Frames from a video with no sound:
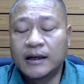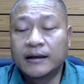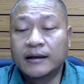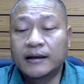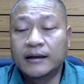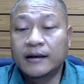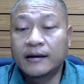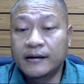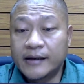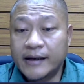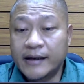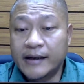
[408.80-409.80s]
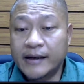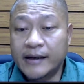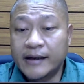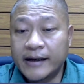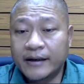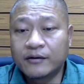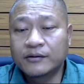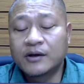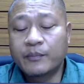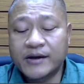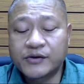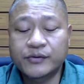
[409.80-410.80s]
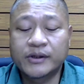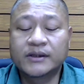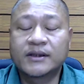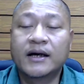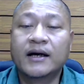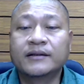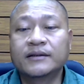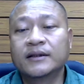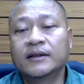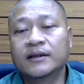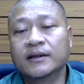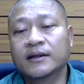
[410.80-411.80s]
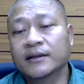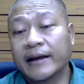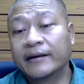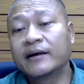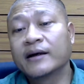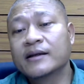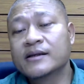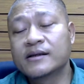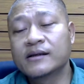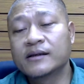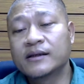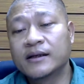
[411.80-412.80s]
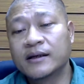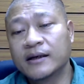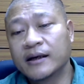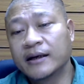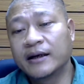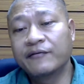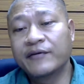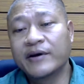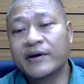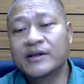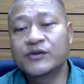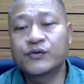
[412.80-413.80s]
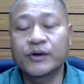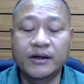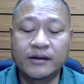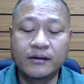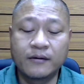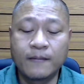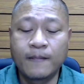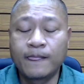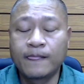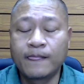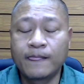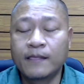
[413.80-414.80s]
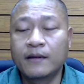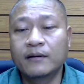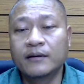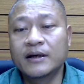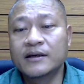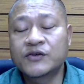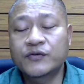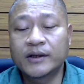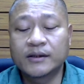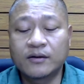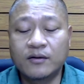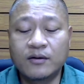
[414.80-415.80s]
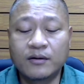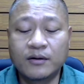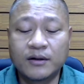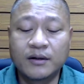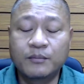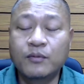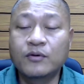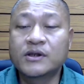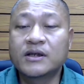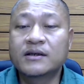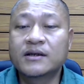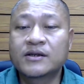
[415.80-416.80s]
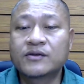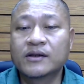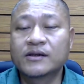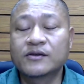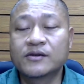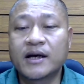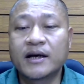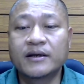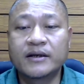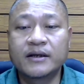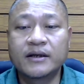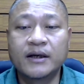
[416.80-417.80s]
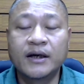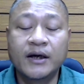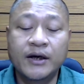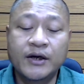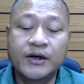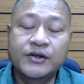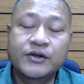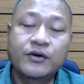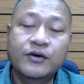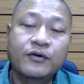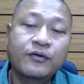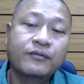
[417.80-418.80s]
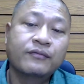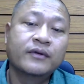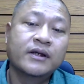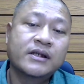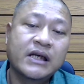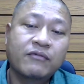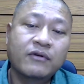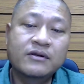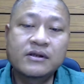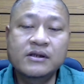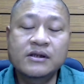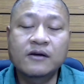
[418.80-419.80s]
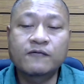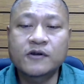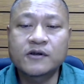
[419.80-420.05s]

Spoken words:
and then on to the pastoral and the agricultural, and eventually the industrial or the post-industrial society. So these evolutions of